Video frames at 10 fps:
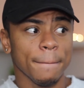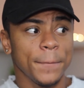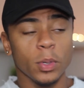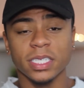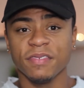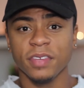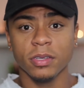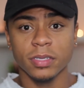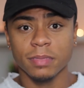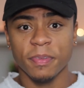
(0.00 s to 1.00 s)
points of
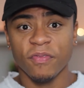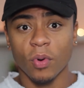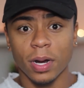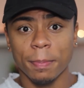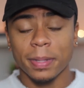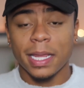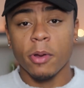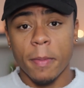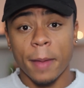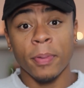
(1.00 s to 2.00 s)
views before, but they
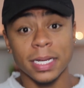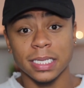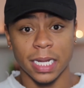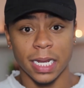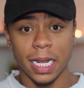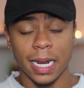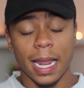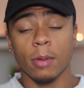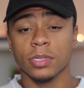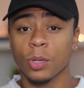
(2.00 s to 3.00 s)
were my president. And
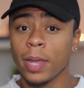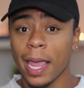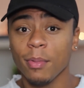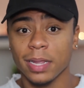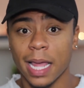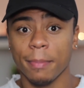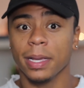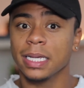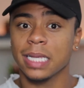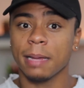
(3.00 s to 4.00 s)
I was okay with that,
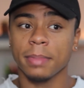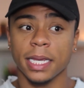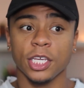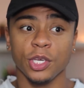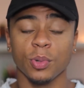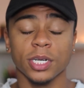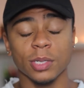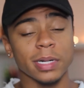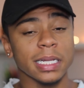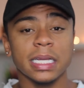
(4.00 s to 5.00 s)
because I'm like, you are
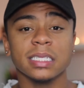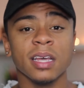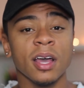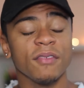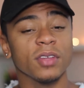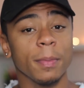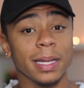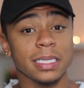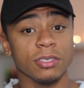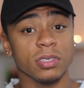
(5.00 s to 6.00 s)
doing this for the
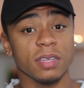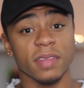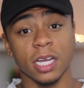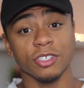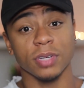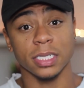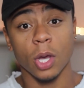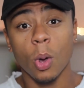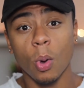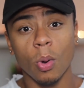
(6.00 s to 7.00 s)
best interest of the country as a
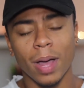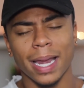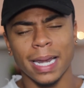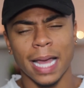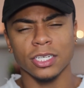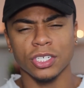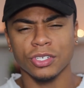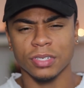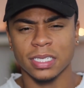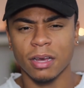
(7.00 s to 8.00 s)
whole and not
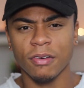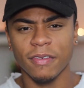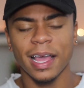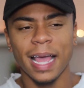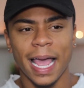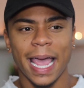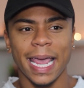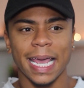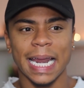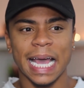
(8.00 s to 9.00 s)
just yourself.
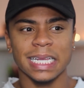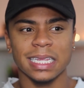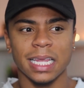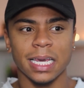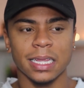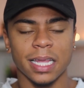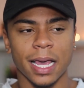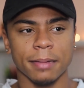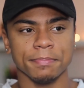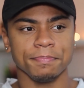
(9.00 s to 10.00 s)
And I think
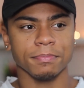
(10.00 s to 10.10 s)
that